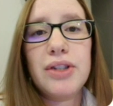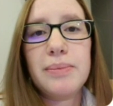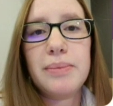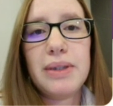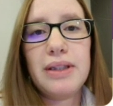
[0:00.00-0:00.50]
you
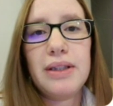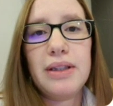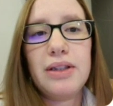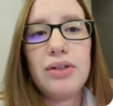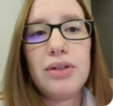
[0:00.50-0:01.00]

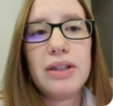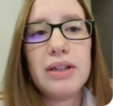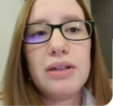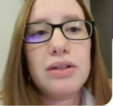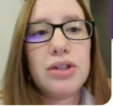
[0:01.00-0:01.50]

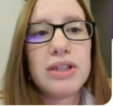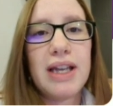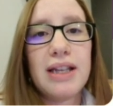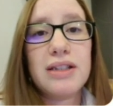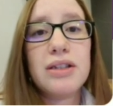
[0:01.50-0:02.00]
can
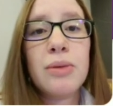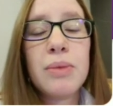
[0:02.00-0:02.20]
just gain so